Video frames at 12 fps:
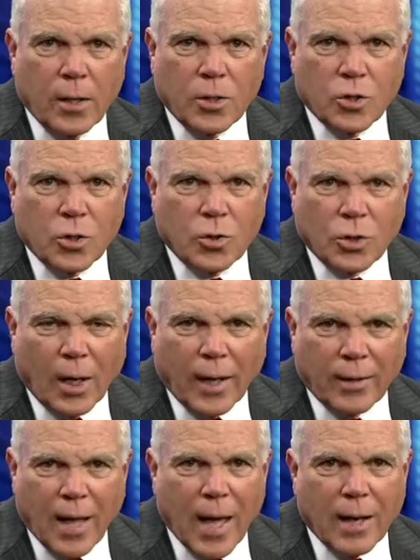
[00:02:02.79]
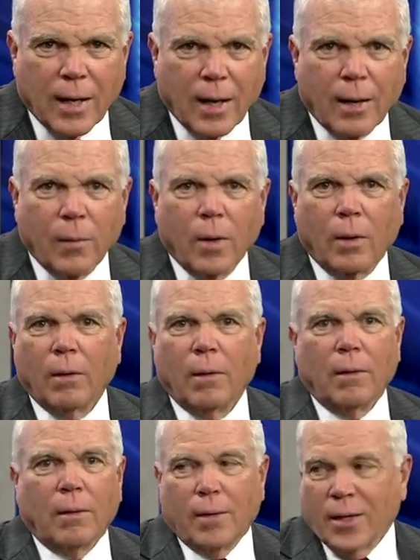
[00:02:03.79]
I didn't shoot you like that, did I? Well,
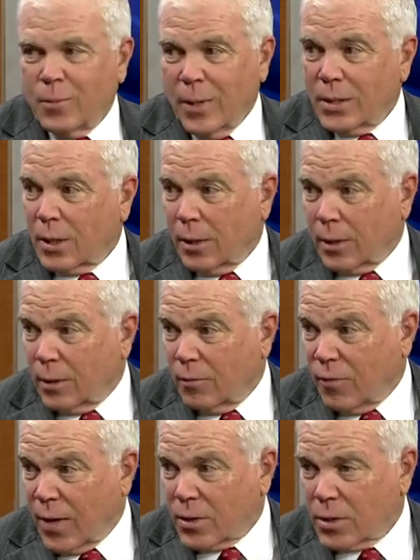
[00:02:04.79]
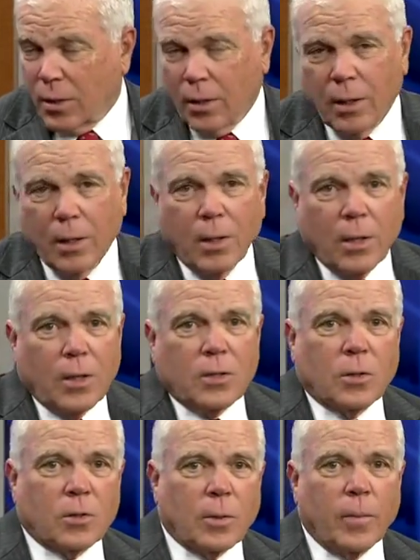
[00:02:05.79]
that's basically a confession.
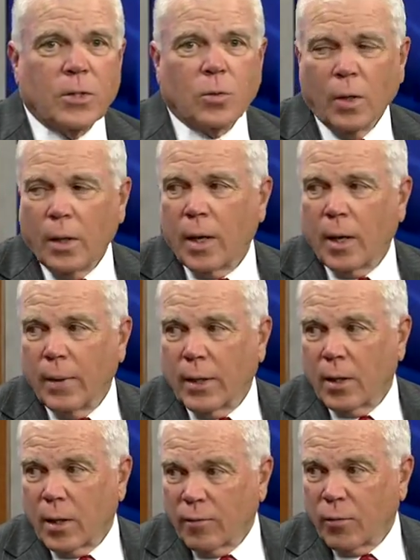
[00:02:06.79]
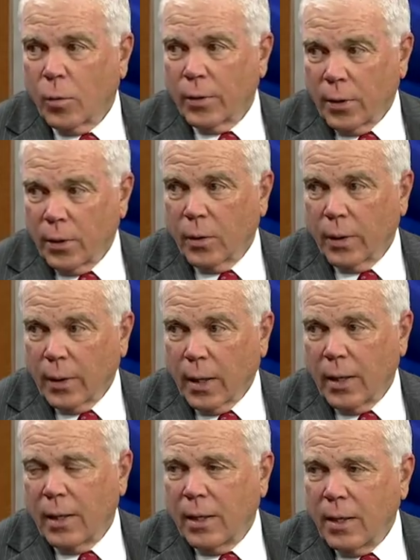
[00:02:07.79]
So somebody's really got to be careful when they're doing
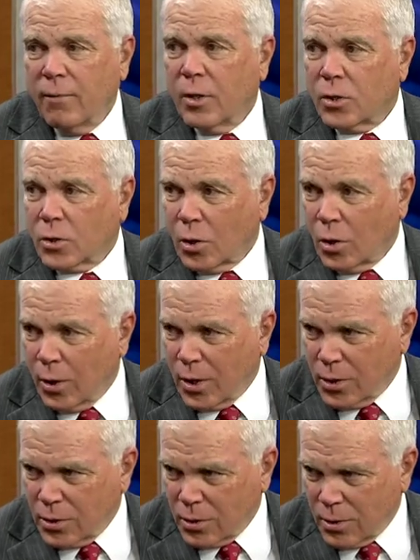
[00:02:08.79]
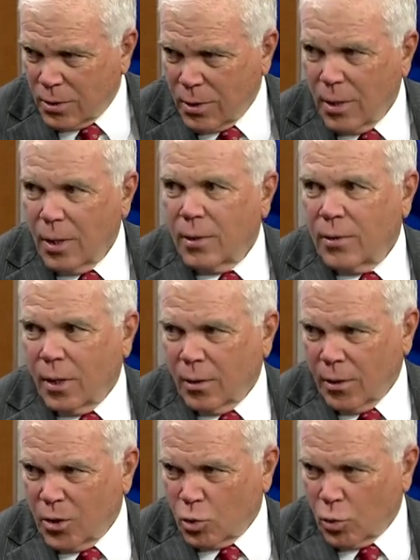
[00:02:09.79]
that. Even attorneys that
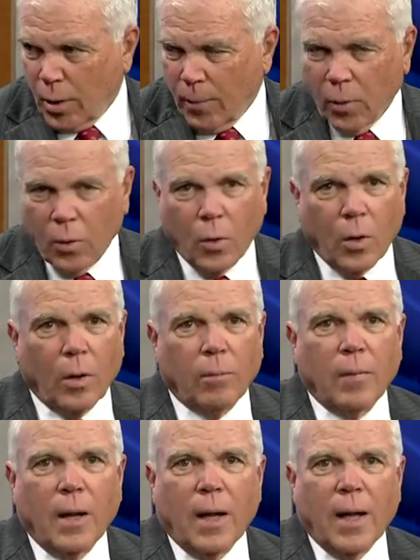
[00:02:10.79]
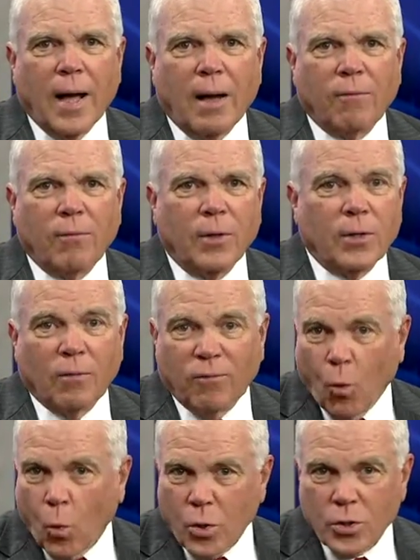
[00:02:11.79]
are in trouble or have a
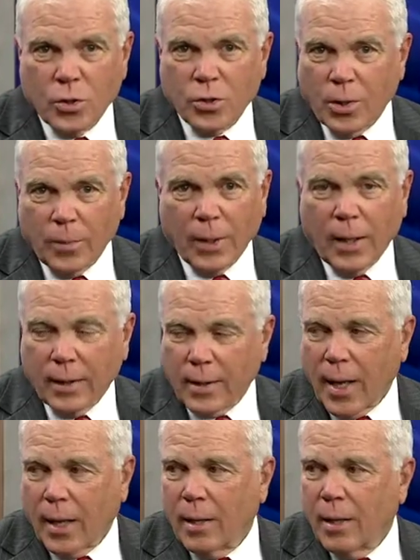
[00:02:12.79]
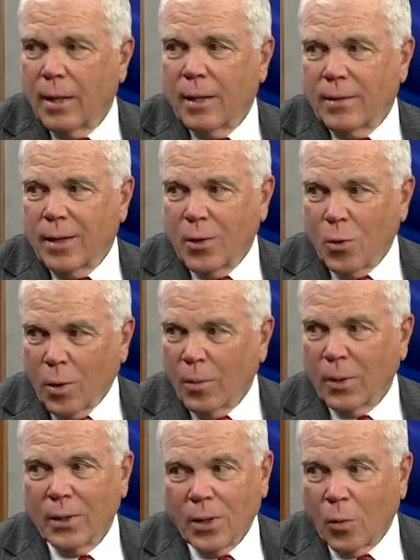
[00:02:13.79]
divorce or something like that, they
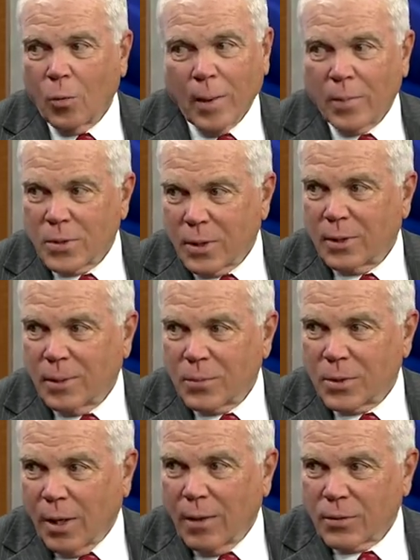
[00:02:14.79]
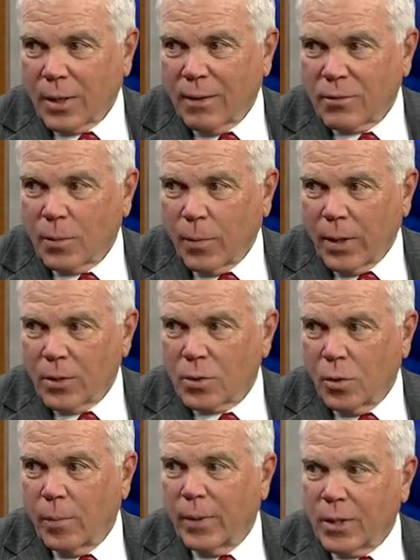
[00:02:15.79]
normally don't represent themselves. They have someone else
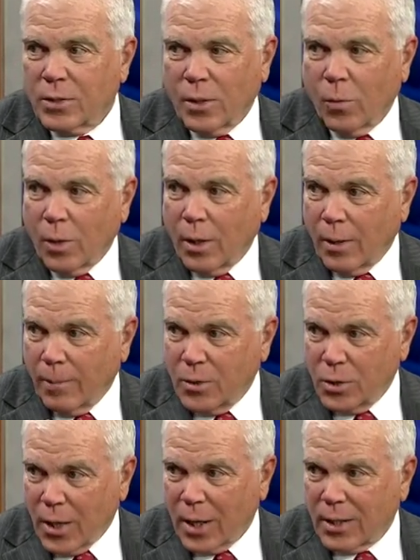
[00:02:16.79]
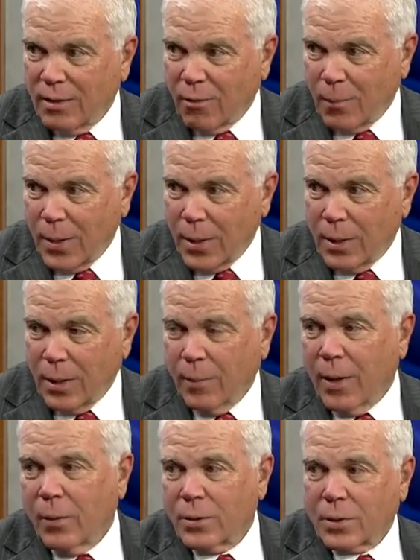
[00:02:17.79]
do it because they want an objective opinion
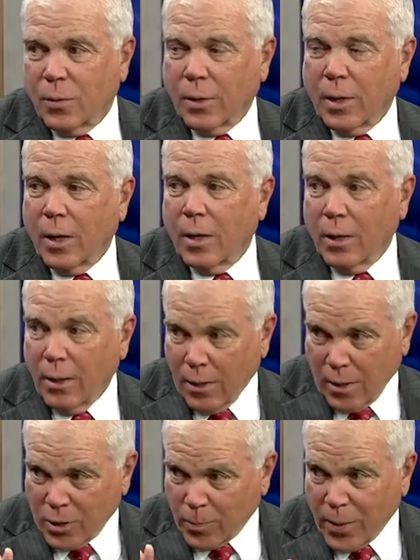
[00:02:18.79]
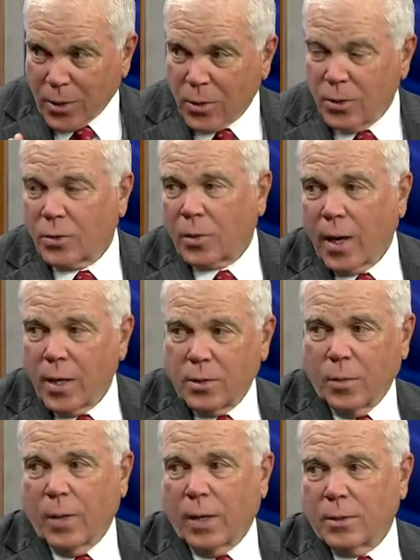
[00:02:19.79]
about what's going on, especially
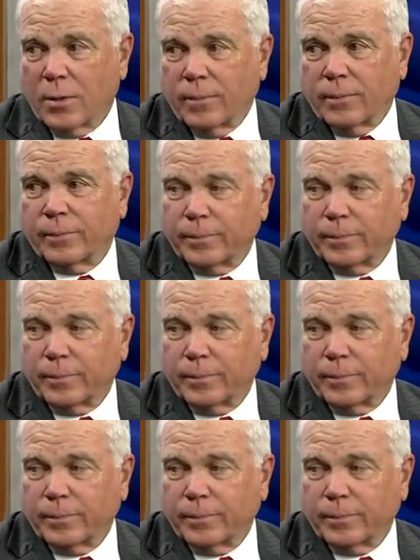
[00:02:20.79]
strategy-wise.